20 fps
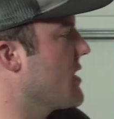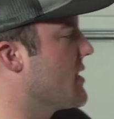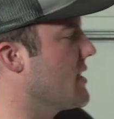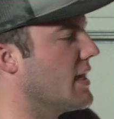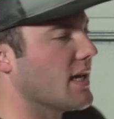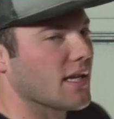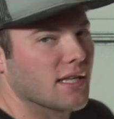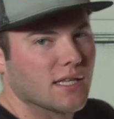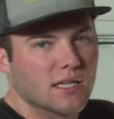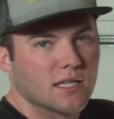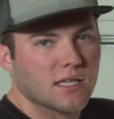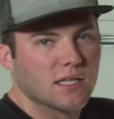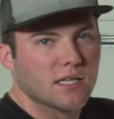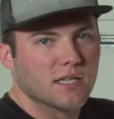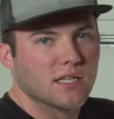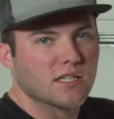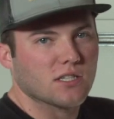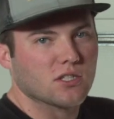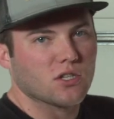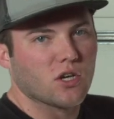is it.
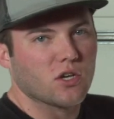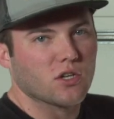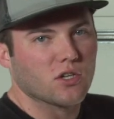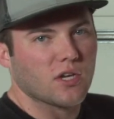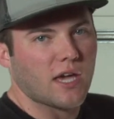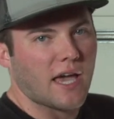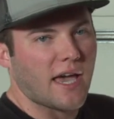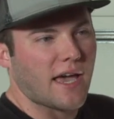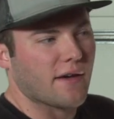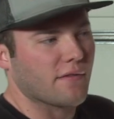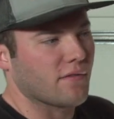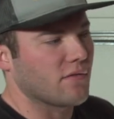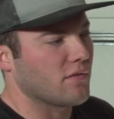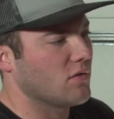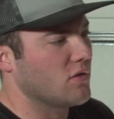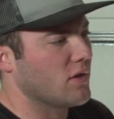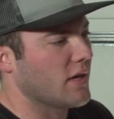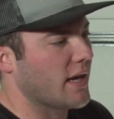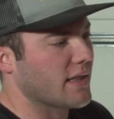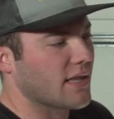This is all you have.
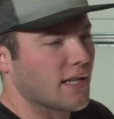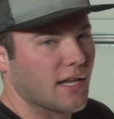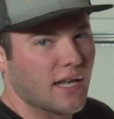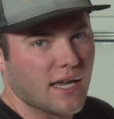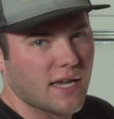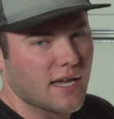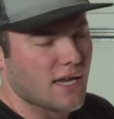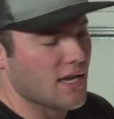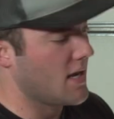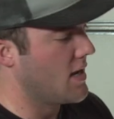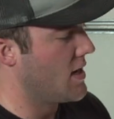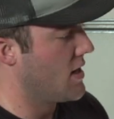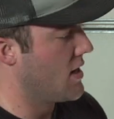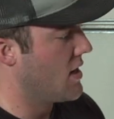You got the light,